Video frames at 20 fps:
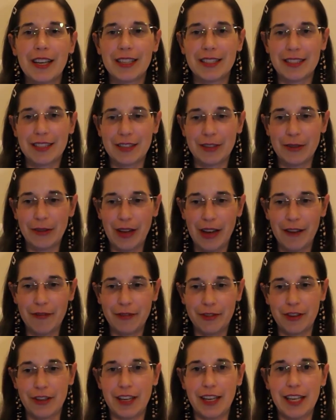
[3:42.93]
so I've
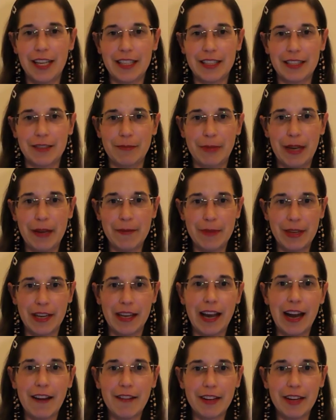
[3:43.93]
got little baby
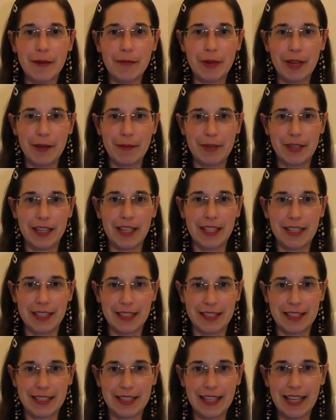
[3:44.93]
carrier, baby little
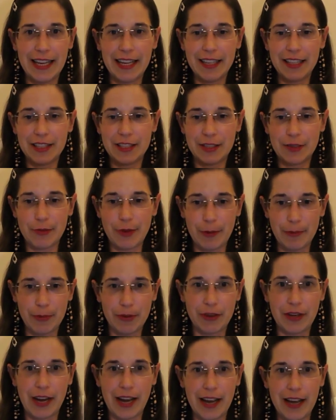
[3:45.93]
sling, so I
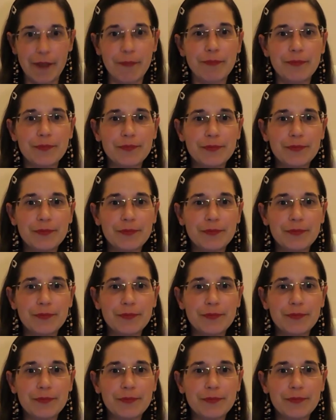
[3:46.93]
put her